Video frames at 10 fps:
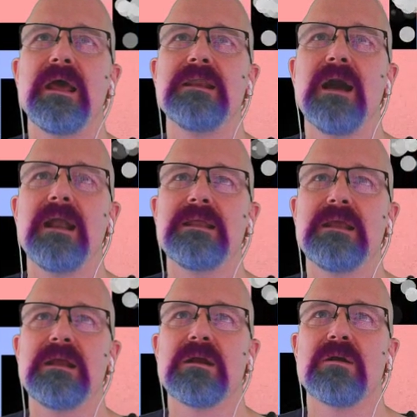and not
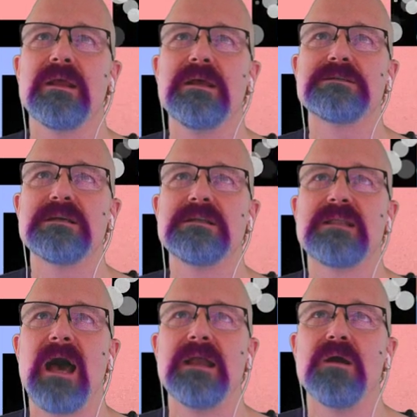here? Is it
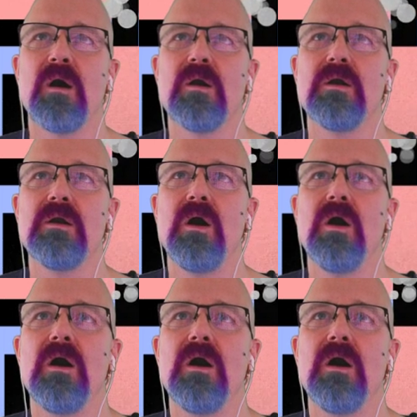that our...